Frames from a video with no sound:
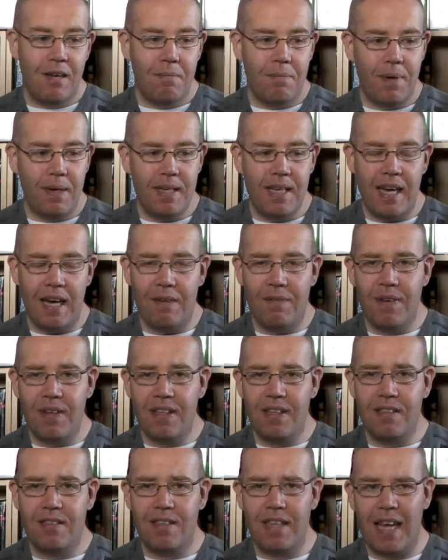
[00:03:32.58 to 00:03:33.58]
But yeah, I
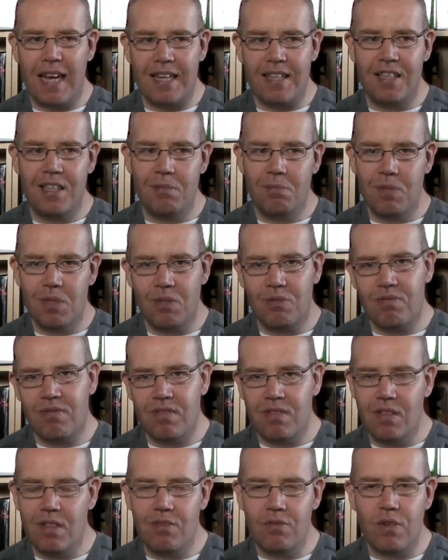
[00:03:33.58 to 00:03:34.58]
think the acting was
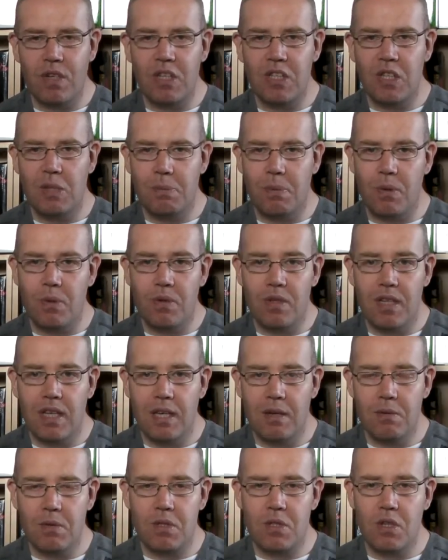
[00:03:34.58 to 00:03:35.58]
reasonable.
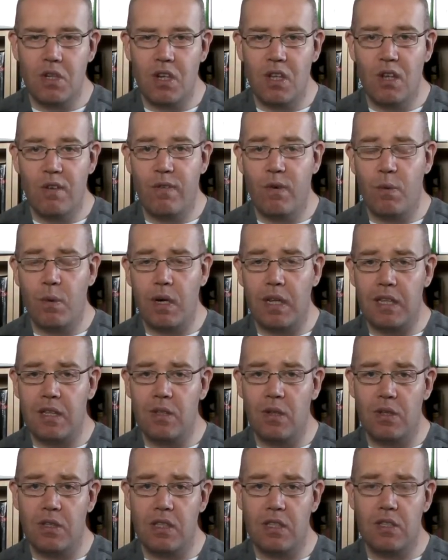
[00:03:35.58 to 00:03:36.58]
It was good enough for what it
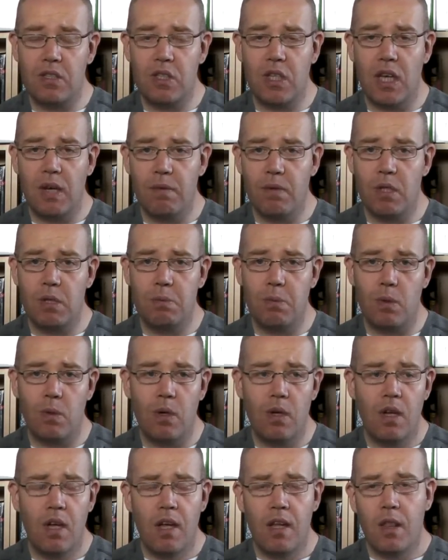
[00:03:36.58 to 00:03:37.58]
does, it's serviceable.
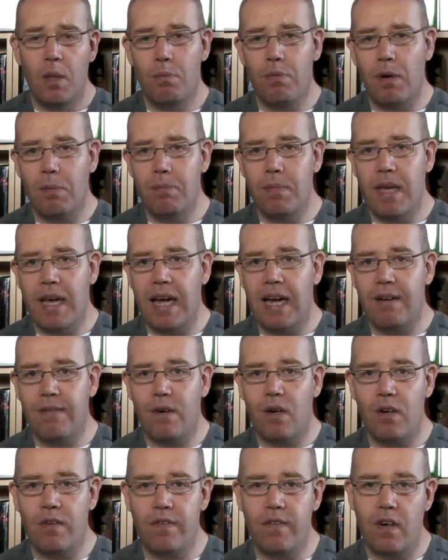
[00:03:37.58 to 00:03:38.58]
The problem you have,
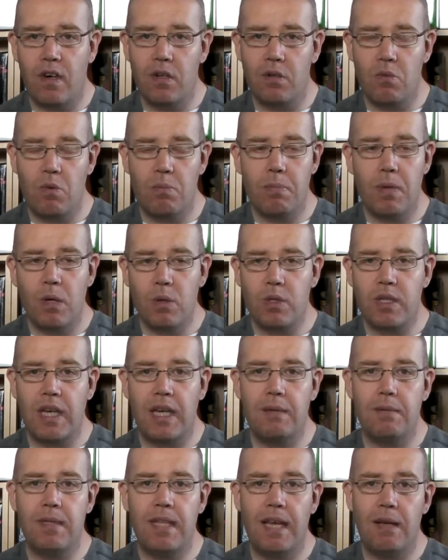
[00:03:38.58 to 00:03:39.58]
I find, with most
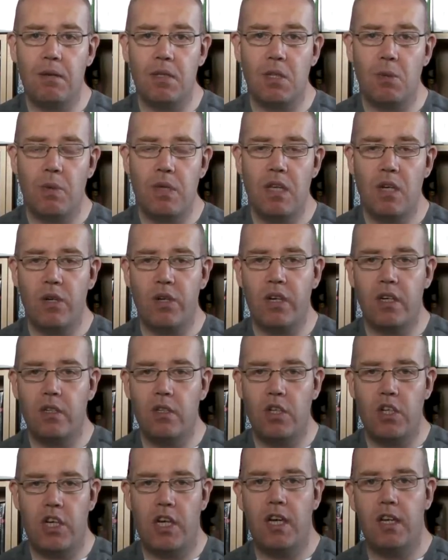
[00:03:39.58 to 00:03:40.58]
games now is that when you look at
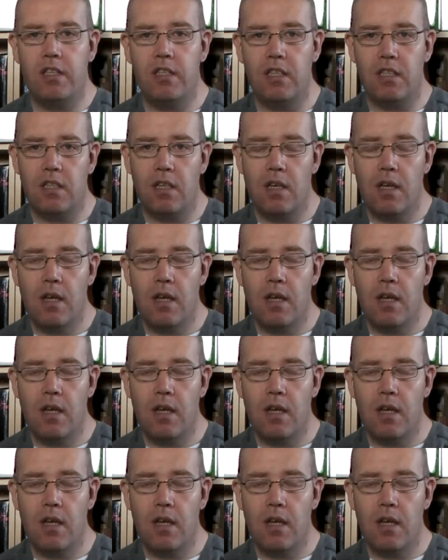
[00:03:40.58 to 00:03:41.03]
Uncharted,